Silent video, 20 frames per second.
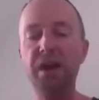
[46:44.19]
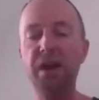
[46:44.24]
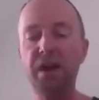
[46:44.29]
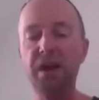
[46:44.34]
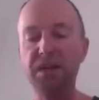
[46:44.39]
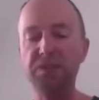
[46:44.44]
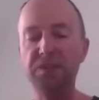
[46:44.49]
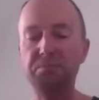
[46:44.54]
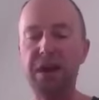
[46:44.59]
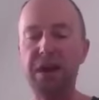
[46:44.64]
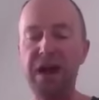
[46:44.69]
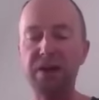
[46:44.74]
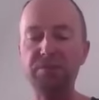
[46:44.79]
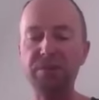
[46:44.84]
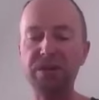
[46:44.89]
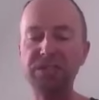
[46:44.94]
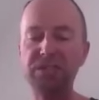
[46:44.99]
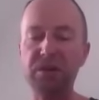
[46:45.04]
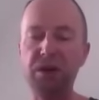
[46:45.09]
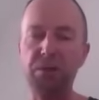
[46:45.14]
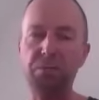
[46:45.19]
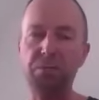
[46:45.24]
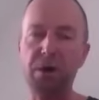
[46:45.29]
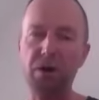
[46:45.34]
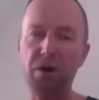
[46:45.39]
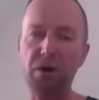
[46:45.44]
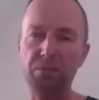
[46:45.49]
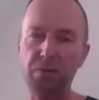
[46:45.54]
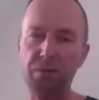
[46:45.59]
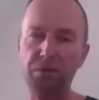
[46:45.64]
in his Paris
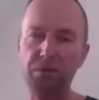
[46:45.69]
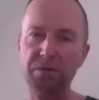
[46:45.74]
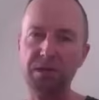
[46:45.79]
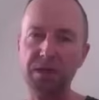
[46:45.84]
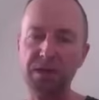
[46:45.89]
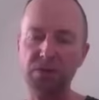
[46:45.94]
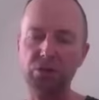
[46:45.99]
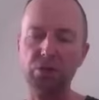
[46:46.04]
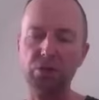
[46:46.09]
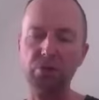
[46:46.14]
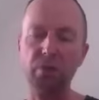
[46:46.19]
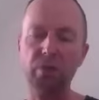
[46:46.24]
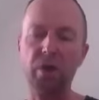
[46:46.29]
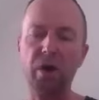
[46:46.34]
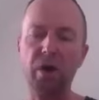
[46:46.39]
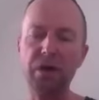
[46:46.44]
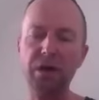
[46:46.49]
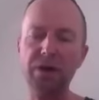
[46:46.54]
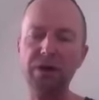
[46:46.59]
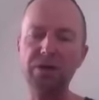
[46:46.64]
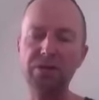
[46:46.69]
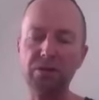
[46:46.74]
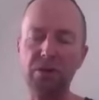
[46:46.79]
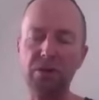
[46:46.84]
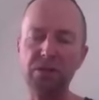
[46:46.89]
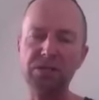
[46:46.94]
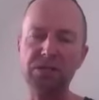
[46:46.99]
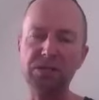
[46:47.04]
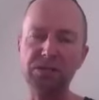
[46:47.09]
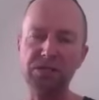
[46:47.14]
apartment in July
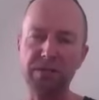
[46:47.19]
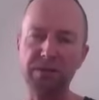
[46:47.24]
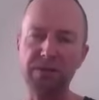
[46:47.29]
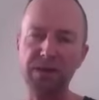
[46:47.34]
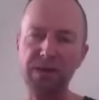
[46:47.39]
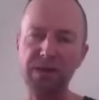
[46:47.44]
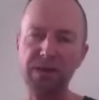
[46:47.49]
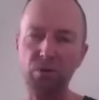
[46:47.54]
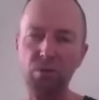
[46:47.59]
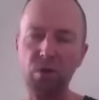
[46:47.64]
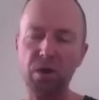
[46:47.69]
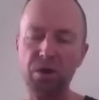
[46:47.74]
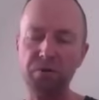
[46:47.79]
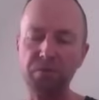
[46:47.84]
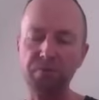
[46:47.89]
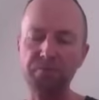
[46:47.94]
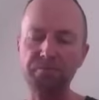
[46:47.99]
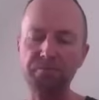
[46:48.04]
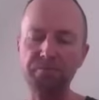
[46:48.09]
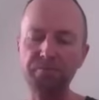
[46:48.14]
1971.